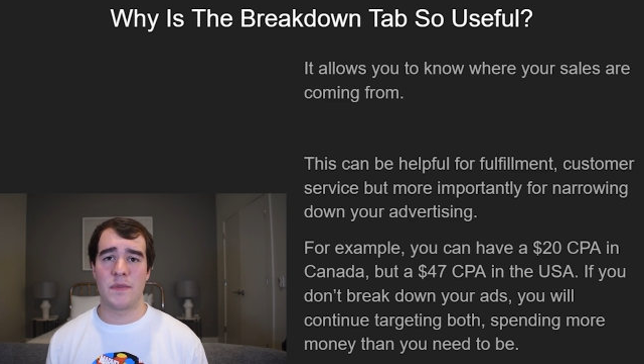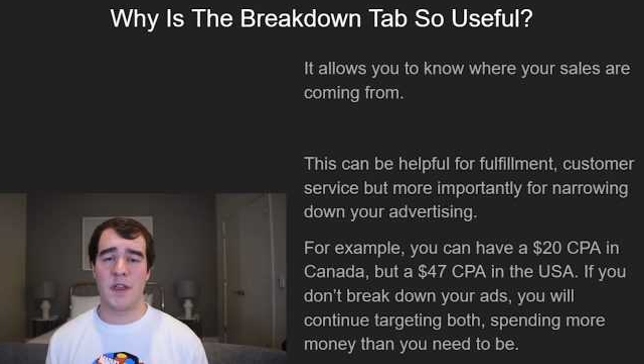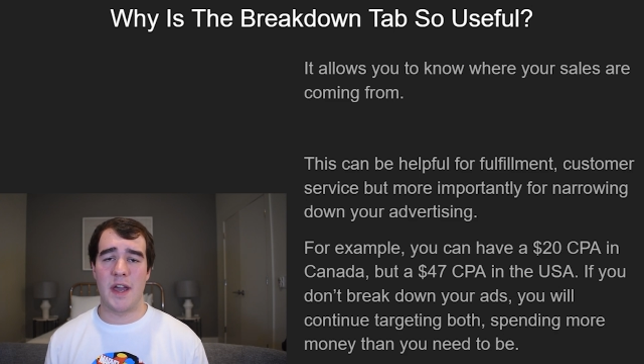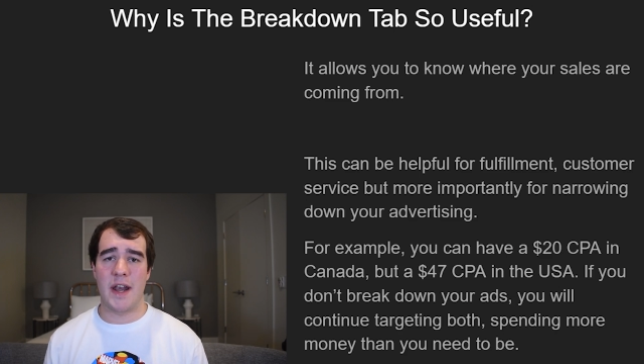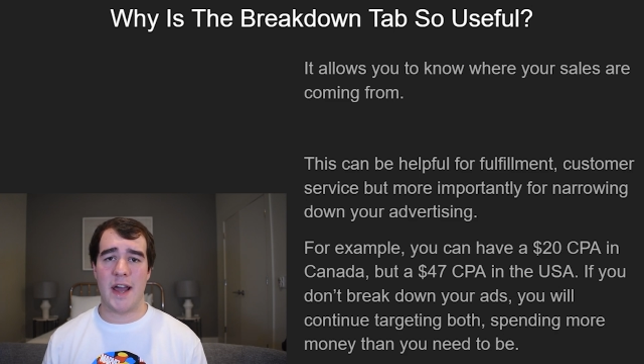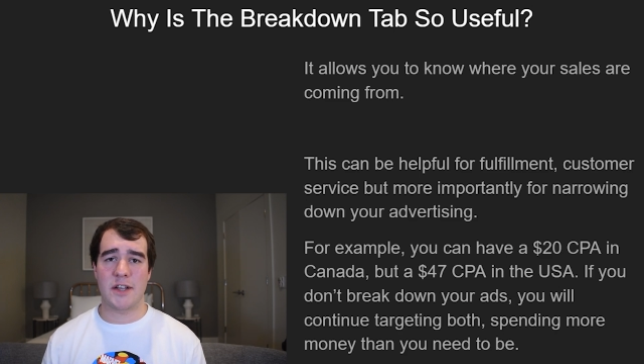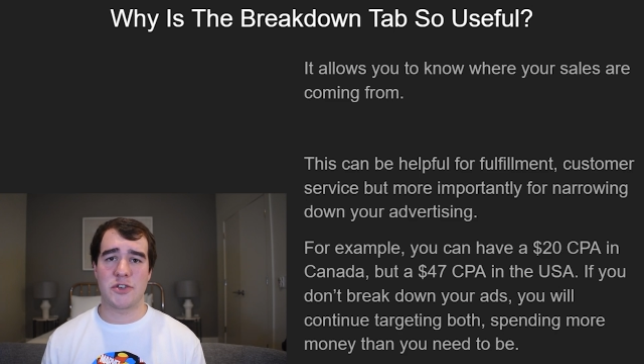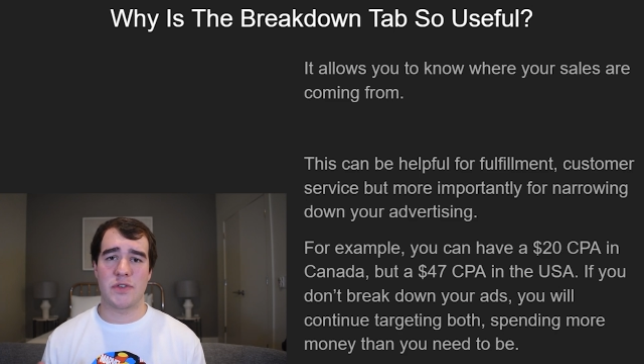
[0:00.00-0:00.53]

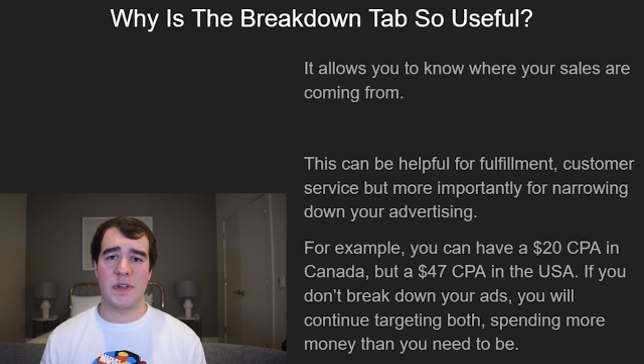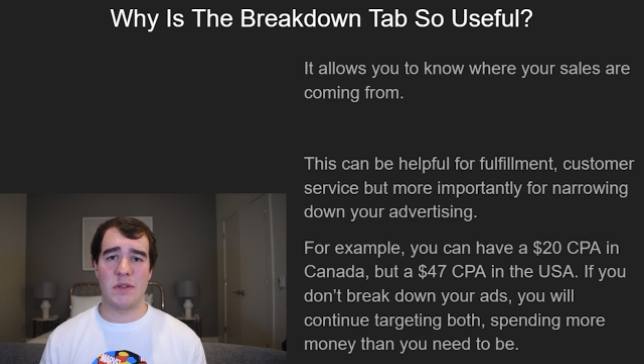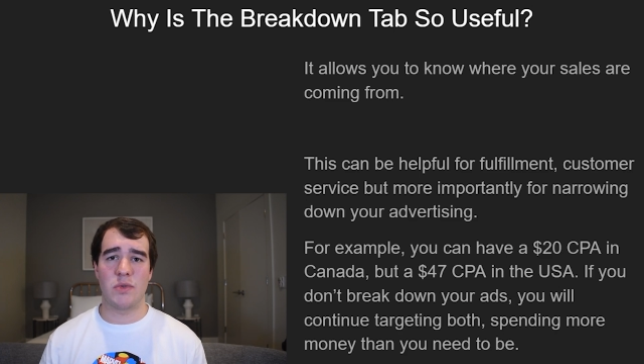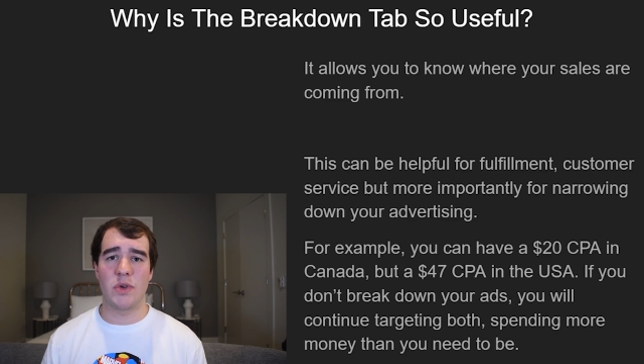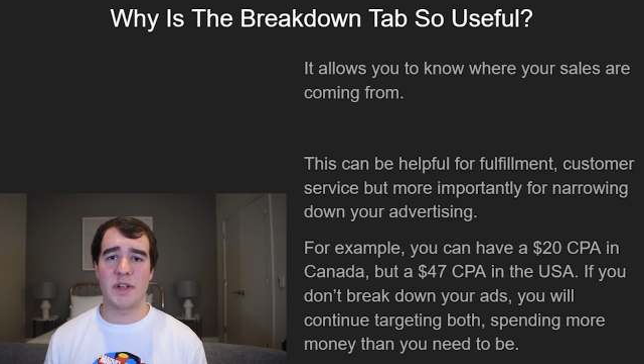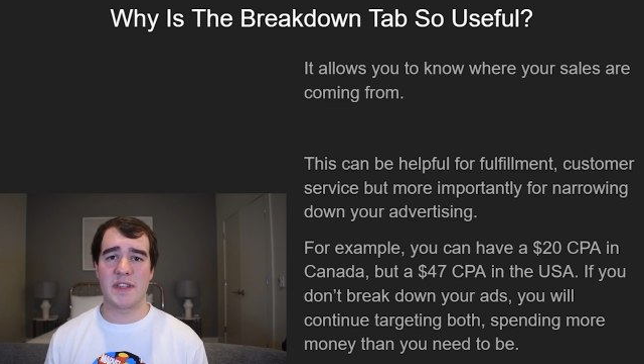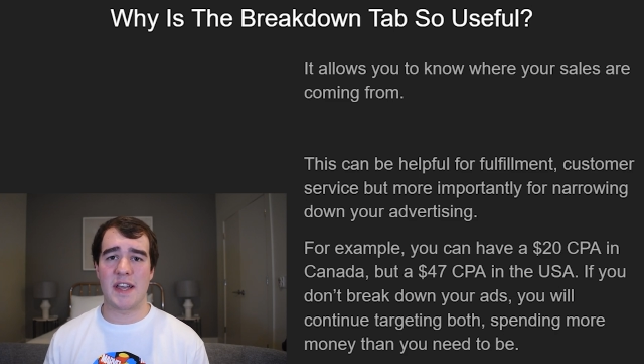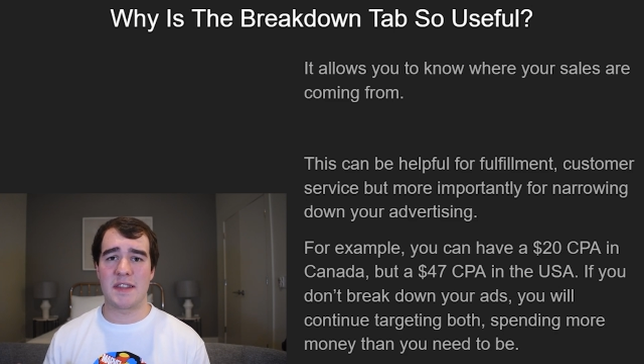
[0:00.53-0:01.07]
and actually
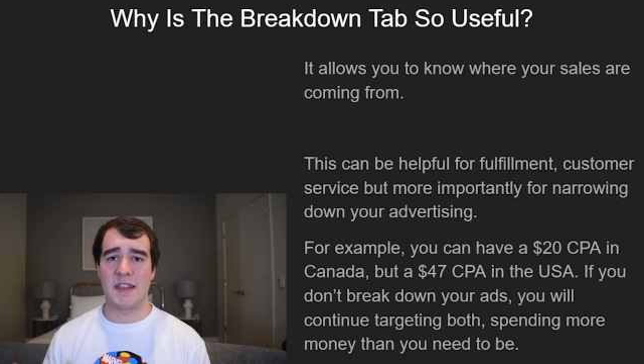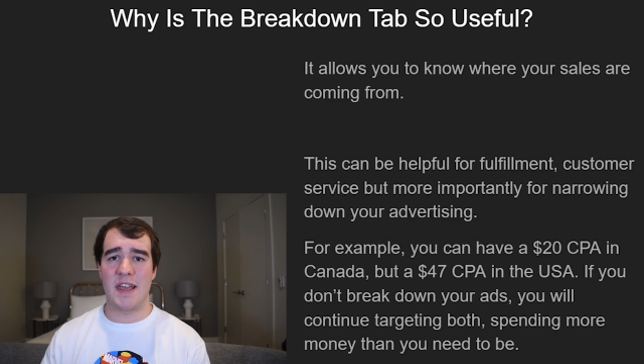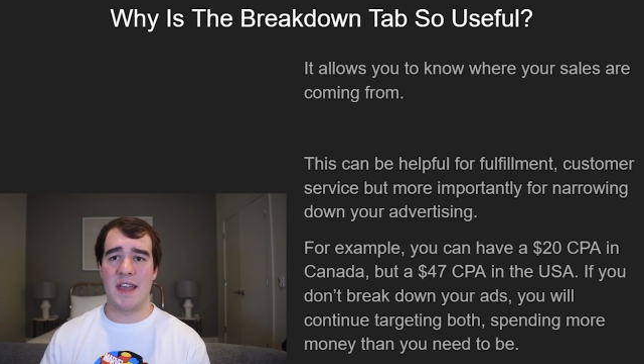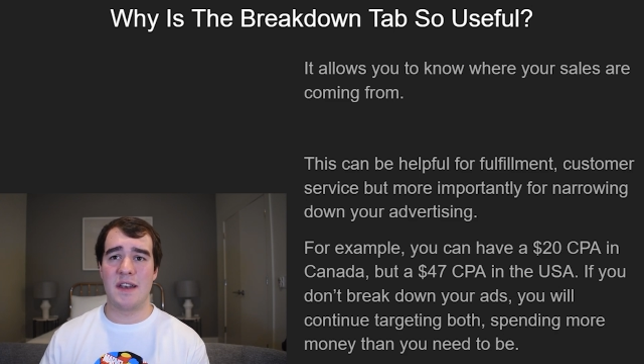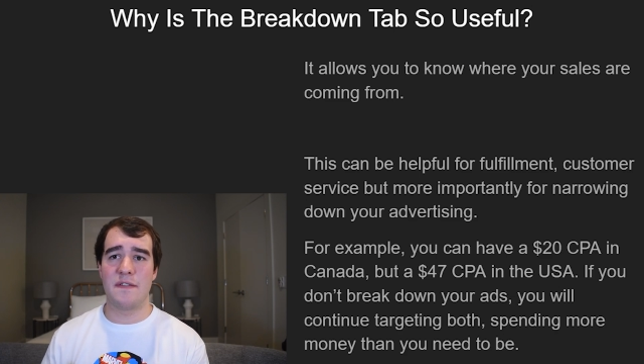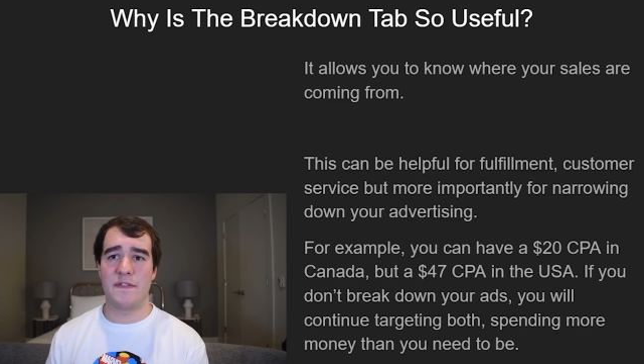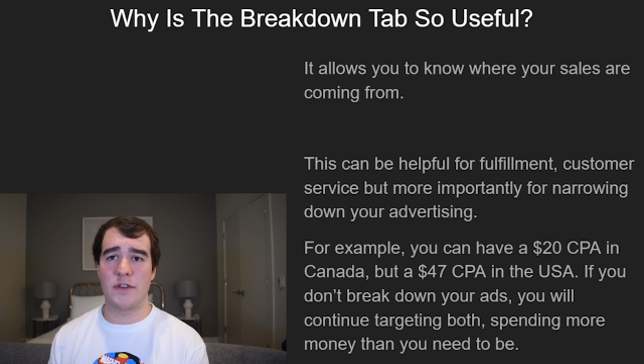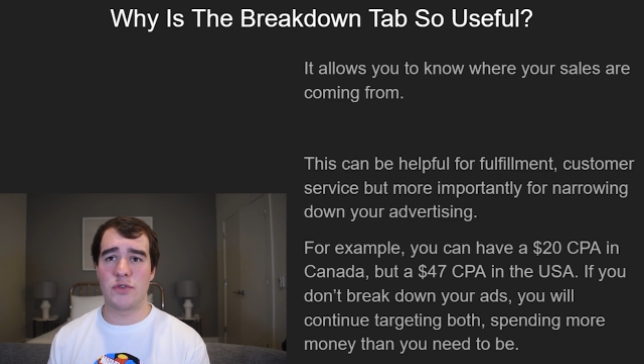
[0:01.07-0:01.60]
looked at the
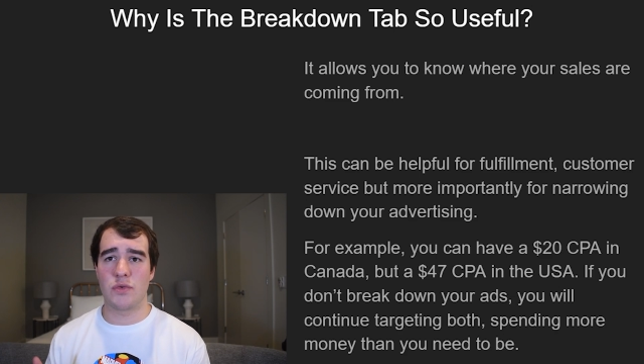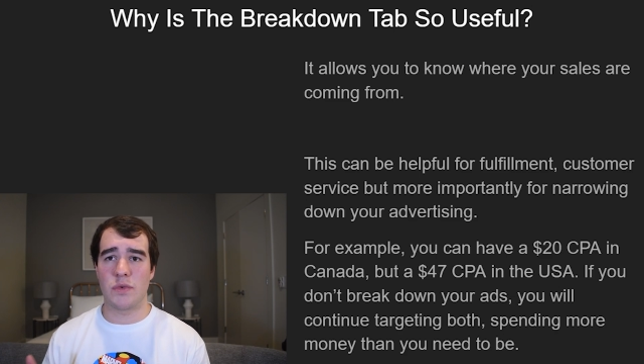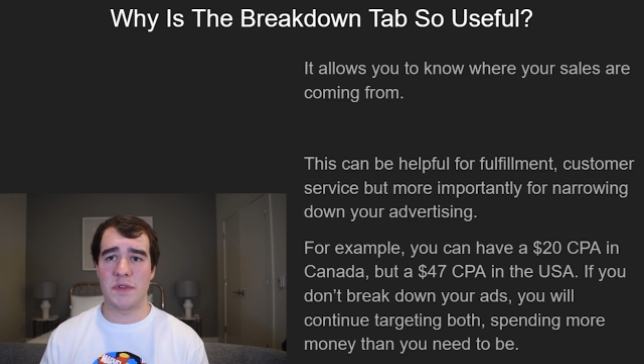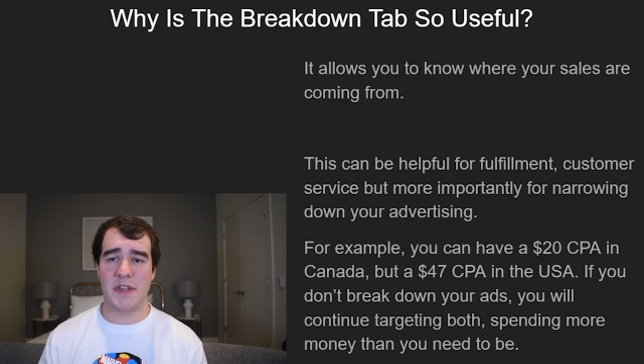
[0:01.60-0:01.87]
individual